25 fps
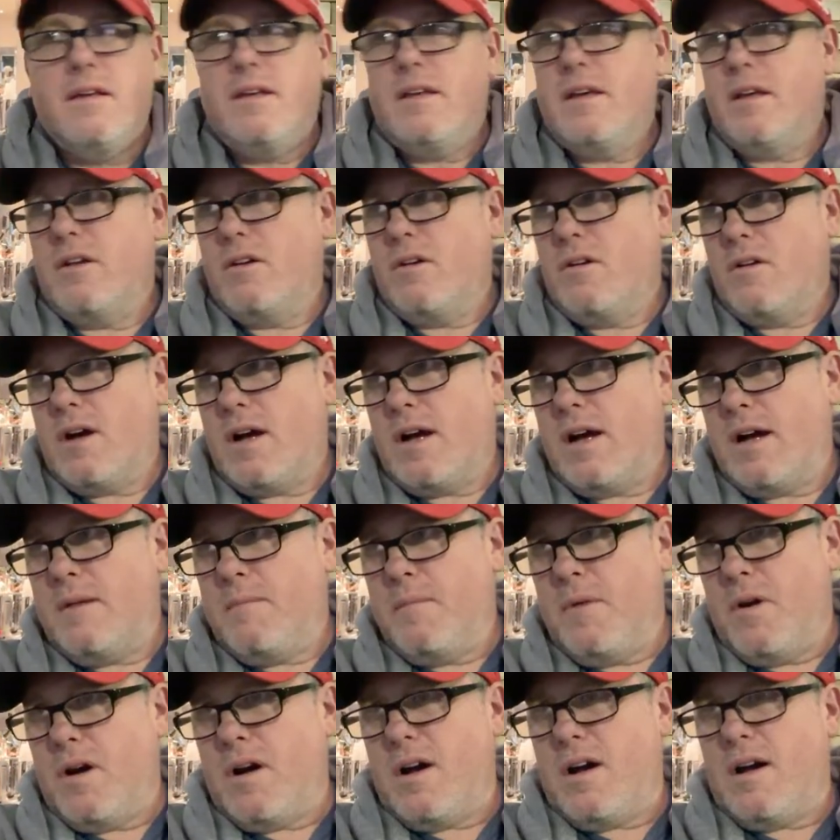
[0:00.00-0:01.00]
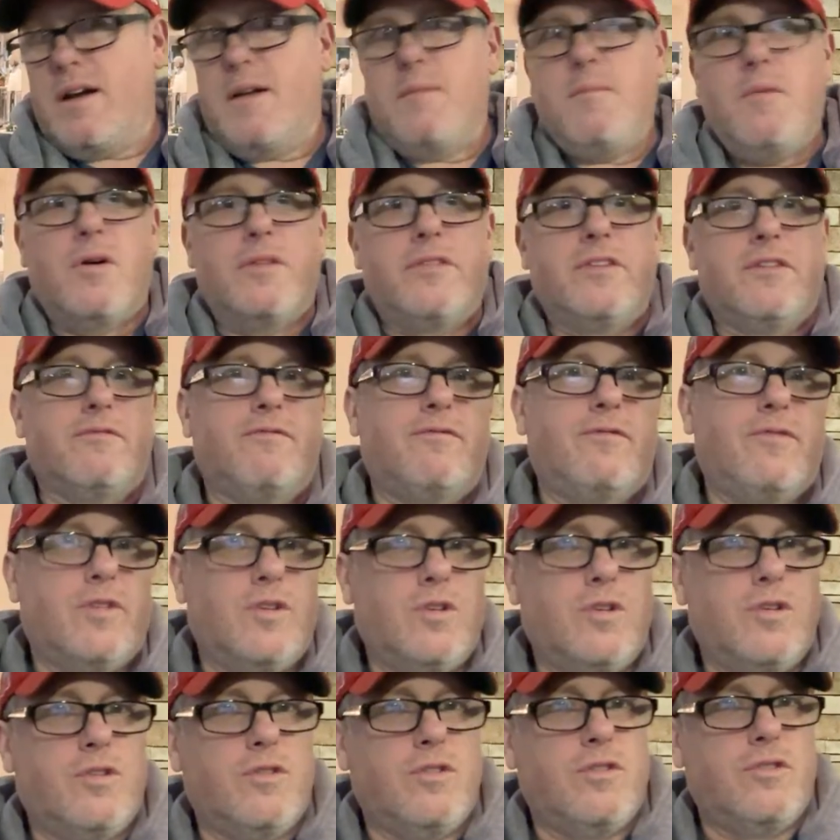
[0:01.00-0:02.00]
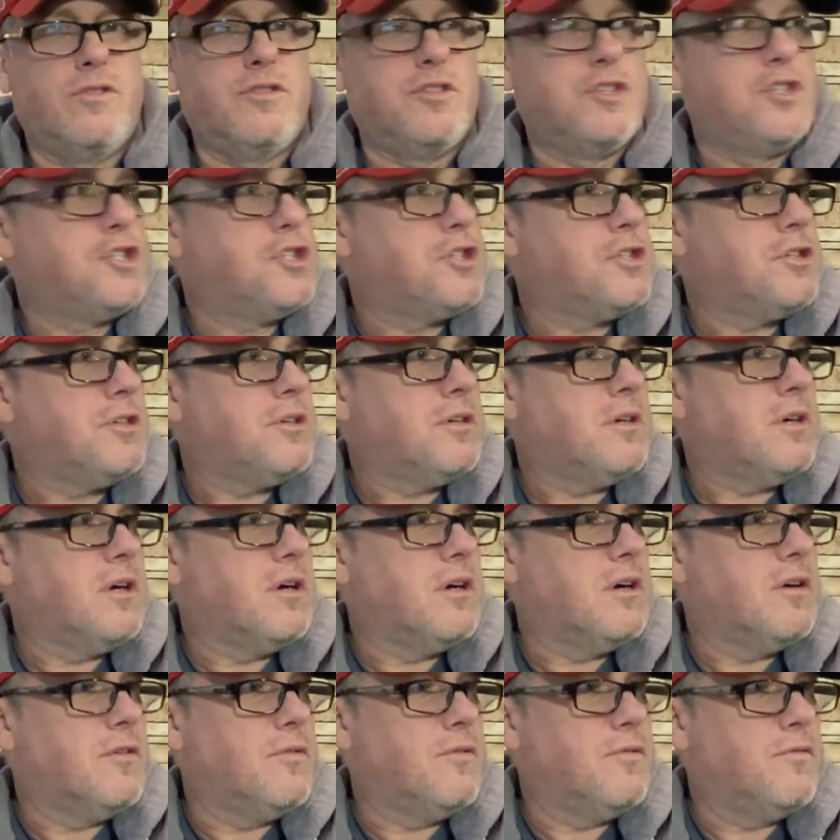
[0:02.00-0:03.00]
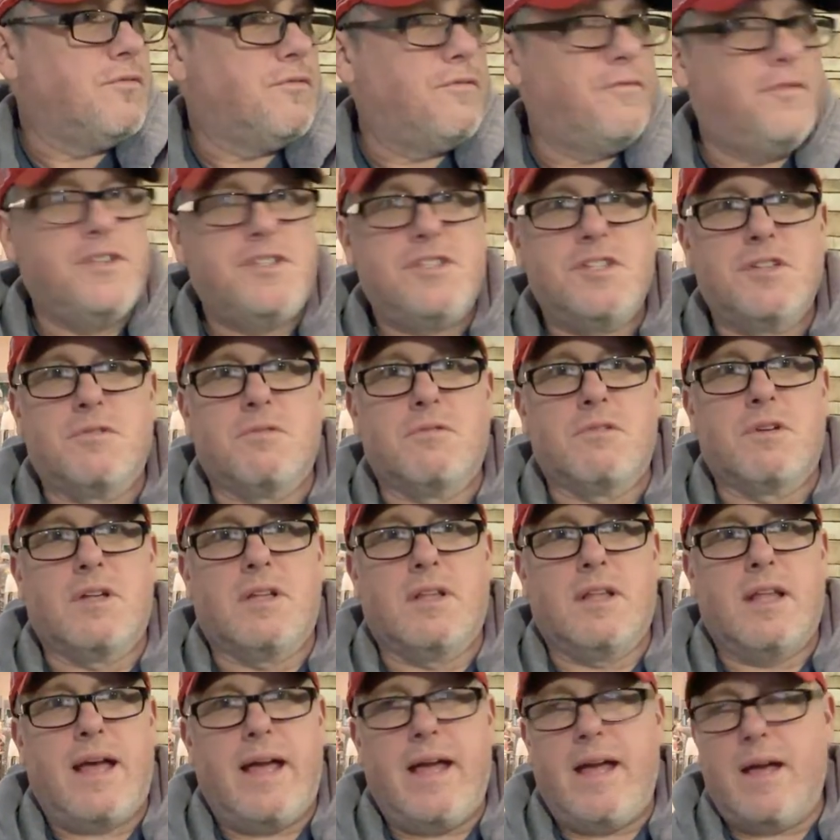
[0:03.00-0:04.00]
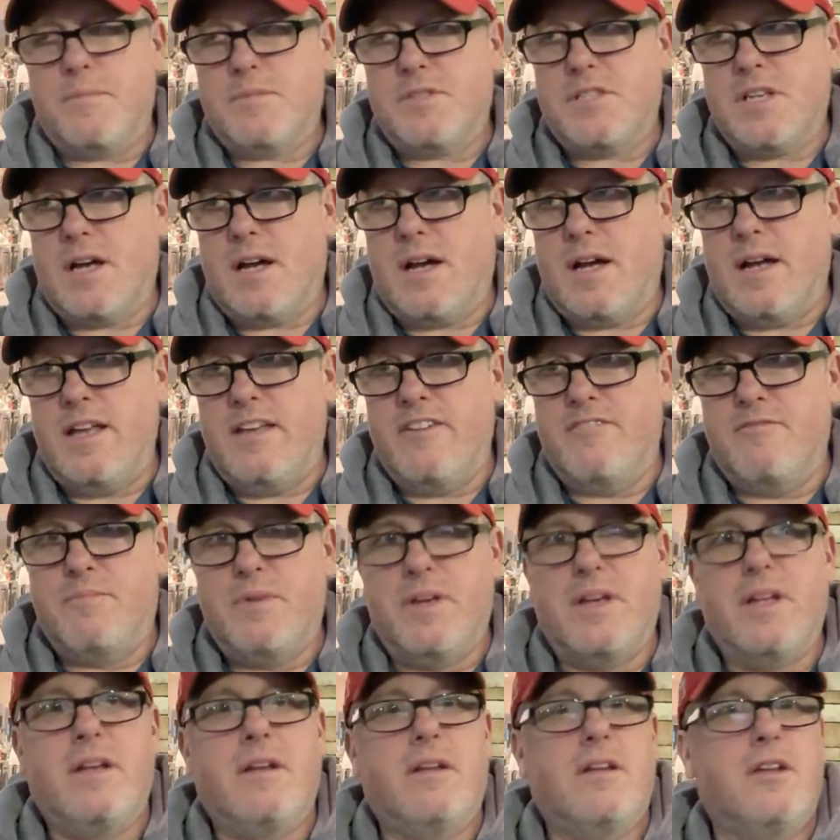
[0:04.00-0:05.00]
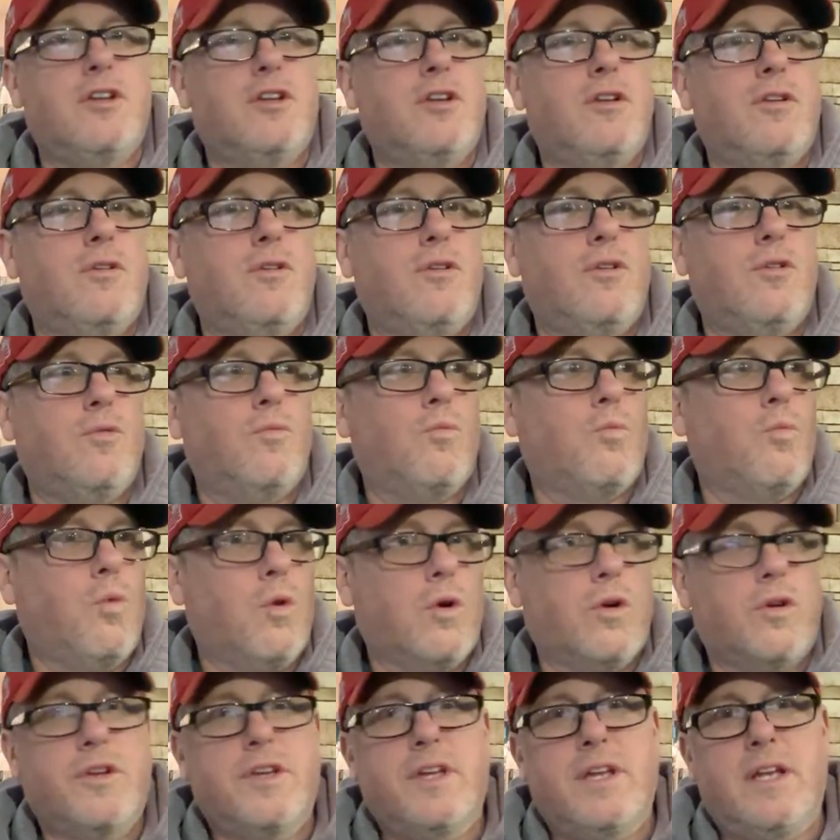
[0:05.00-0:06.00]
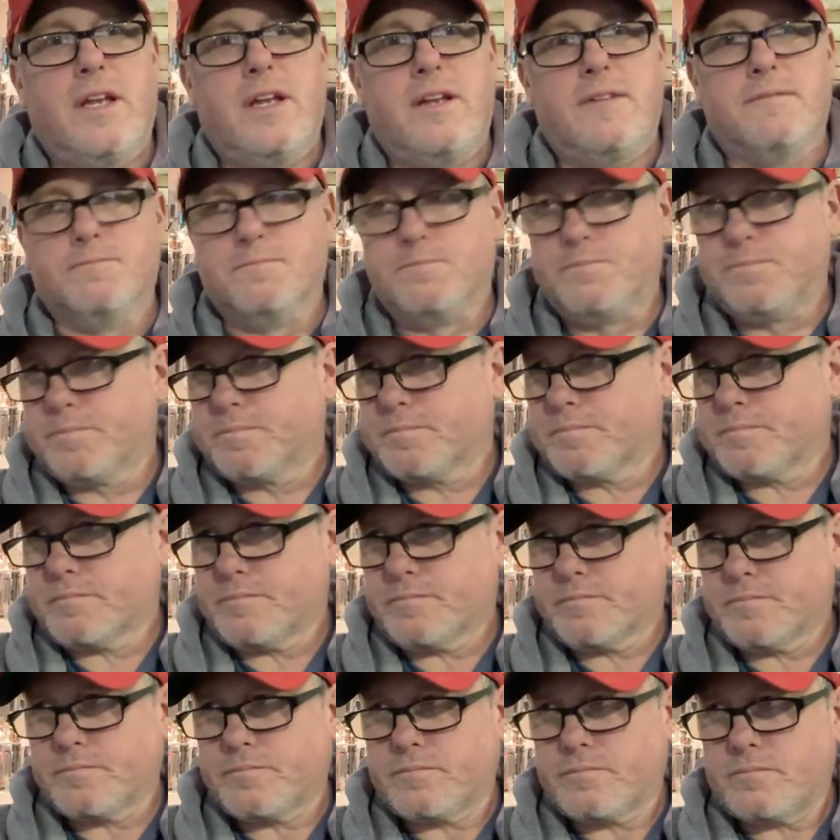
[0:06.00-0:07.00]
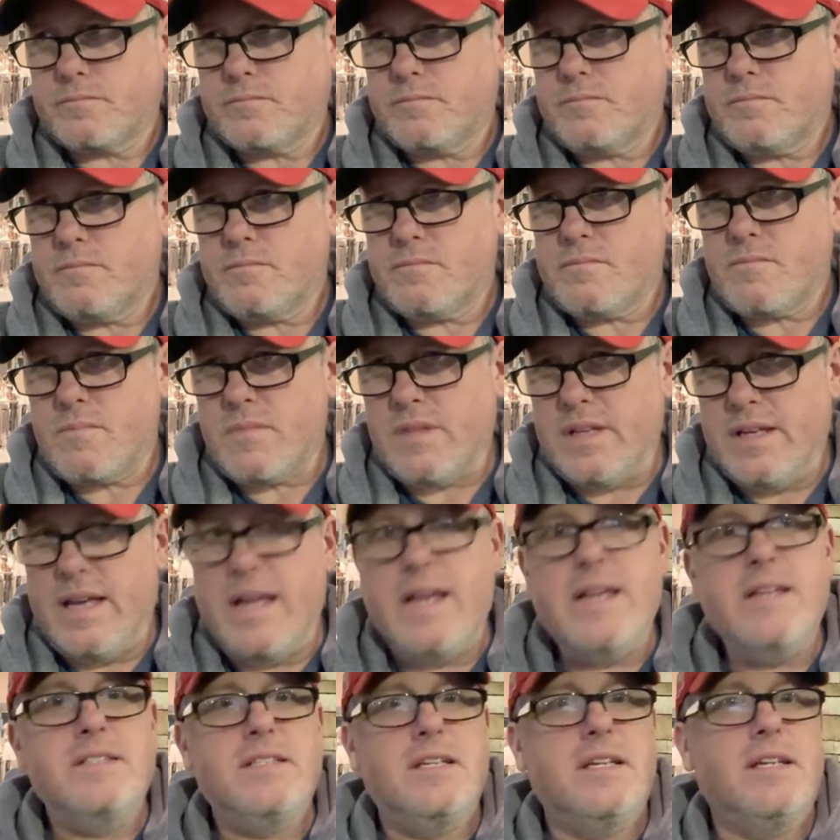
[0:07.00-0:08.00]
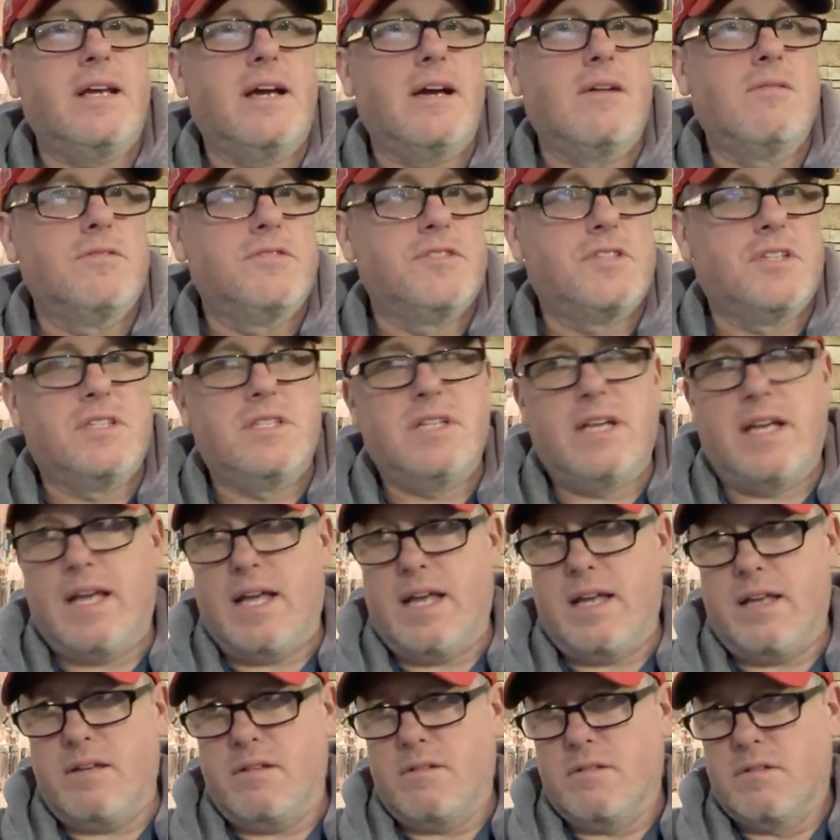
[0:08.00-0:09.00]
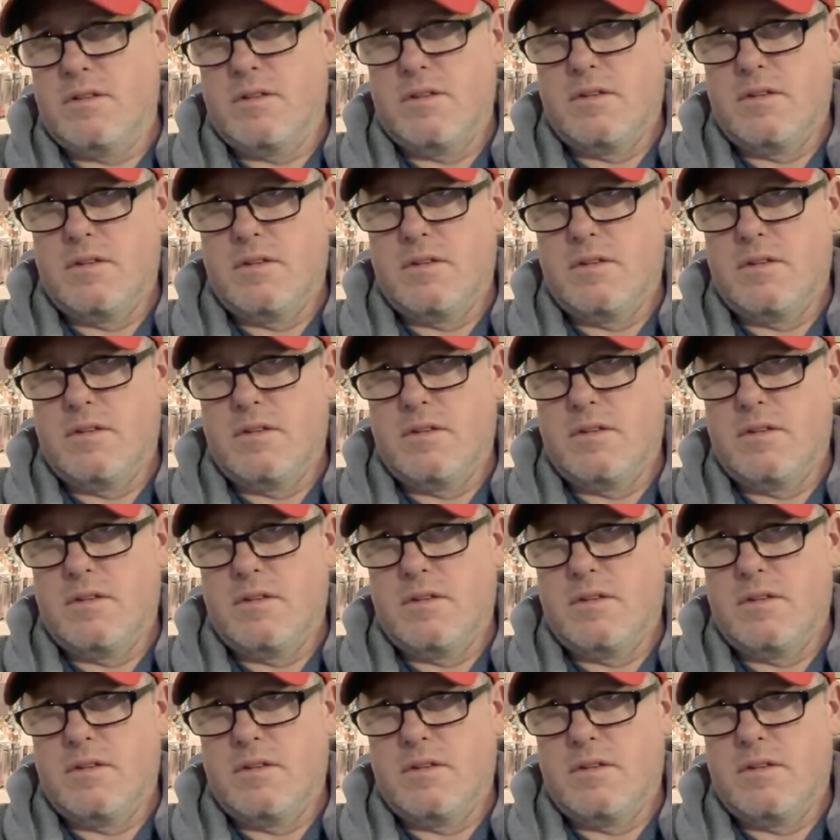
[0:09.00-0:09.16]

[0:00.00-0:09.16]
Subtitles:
you know, I'm on the verge of physical collapse. I have been working 18 hours a day